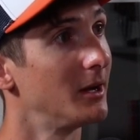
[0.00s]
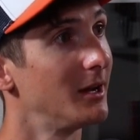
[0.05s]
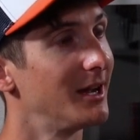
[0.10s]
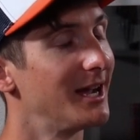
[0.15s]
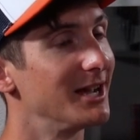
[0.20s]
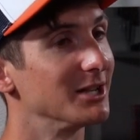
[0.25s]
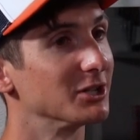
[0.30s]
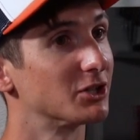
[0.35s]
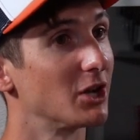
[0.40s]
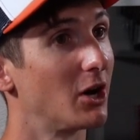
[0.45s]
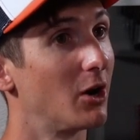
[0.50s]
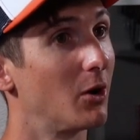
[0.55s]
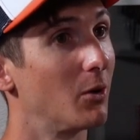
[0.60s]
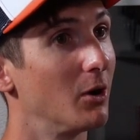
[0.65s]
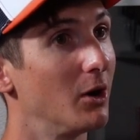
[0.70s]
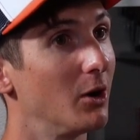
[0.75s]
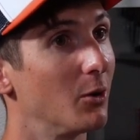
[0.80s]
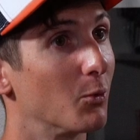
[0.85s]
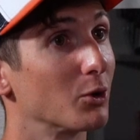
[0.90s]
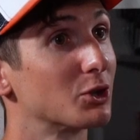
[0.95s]
And so
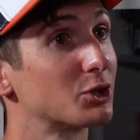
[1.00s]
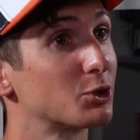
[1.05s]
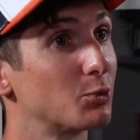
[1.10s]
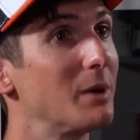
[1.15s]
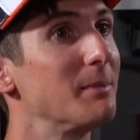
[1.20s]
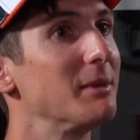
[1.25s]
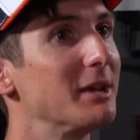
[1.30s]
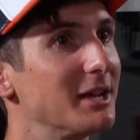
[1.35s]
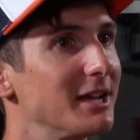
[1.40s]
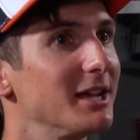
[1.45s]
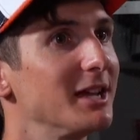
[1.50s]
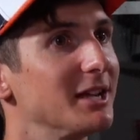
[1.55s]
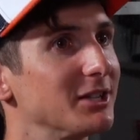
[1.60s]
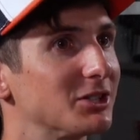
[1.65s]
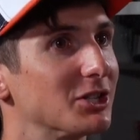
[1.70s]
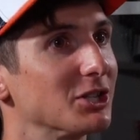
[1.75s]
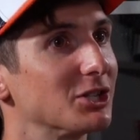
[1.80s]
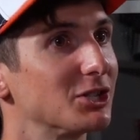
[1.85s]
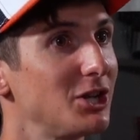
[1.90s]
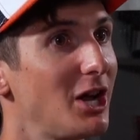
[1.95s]
we're swimming against
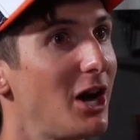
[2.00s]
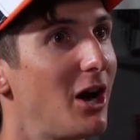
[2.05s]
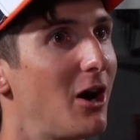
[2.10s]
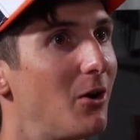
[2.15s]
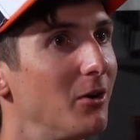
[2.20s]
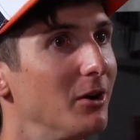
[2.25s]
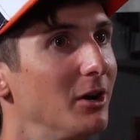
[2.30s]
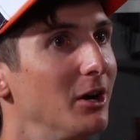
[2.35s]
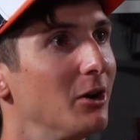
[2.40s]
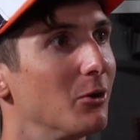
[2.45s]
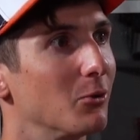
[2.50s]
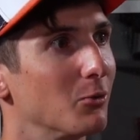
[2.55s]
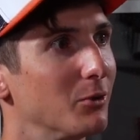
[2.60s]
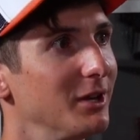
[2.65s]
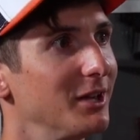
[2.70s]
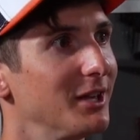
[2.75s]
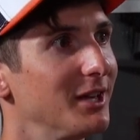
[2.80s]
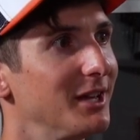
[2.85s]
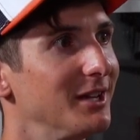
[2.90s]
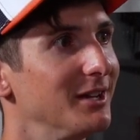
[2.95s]
the snow,
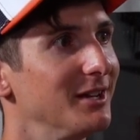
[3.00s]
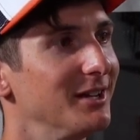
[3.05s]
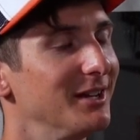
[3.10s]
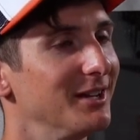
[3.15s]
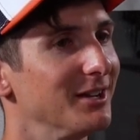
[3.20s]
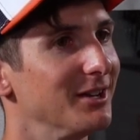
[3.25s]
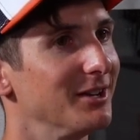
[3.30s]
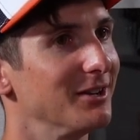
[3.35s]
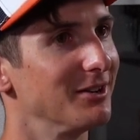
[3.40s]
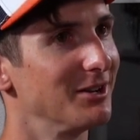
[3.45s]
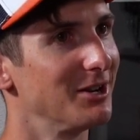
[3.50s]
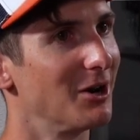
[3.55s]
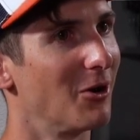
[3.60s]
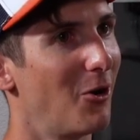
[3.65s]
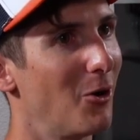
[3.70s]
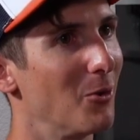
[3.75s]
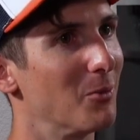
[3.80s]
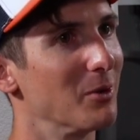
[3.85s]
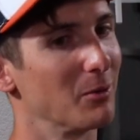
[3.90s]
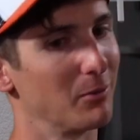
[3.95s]
really,
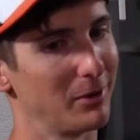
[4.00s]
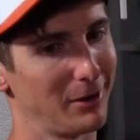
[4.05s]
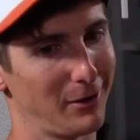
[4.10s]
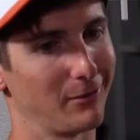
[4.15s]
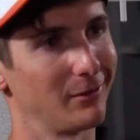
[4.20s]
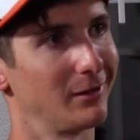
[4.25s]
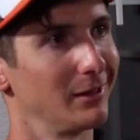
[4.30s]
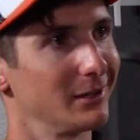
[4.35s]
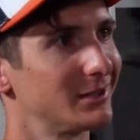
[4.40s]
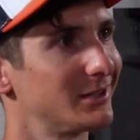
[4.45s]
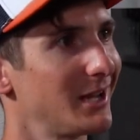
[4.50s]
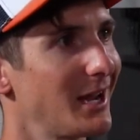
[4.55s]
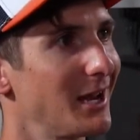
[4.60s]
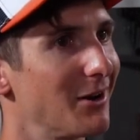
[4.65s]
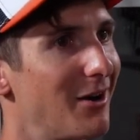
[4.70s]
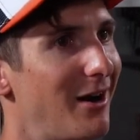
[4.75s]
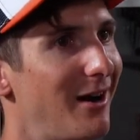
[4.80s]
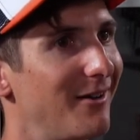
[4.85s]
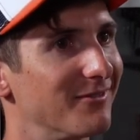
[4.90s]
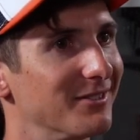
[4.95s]
hoping we don't glissade
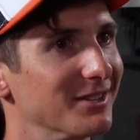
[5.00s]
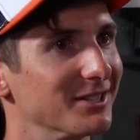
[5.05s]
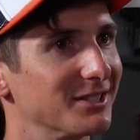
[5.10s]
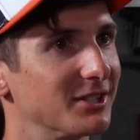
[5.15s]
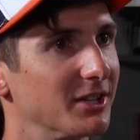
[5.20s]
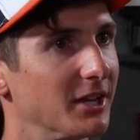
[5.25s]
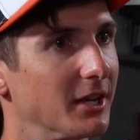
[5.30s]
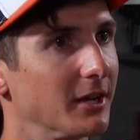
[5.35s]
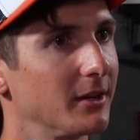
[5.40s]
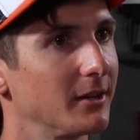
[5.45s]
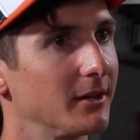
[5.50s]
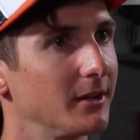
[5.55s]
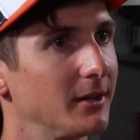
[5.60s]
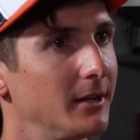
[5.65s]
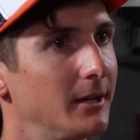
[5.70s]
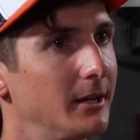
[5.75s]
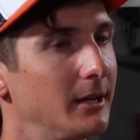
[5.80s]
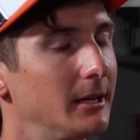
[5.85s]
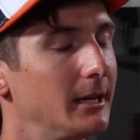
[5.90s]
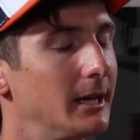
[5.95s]
off this thing.
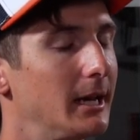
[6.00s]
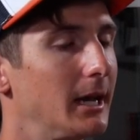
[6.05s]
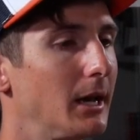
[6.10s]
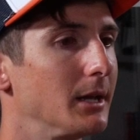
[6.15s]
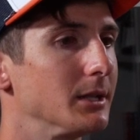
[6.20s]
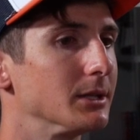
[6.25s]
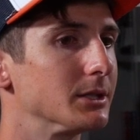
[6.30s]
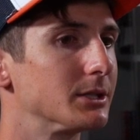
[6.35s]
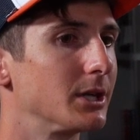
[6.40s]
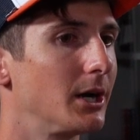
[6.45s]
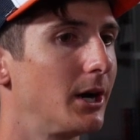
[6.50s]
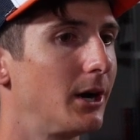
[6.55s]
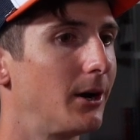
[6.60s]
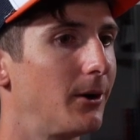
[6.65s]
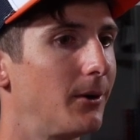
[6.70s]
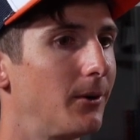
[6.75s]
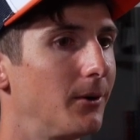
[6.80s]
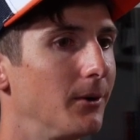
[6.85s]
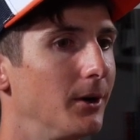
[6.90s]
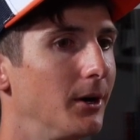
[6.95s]
And
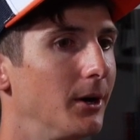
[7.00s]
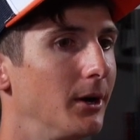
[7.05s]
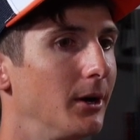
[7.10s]
so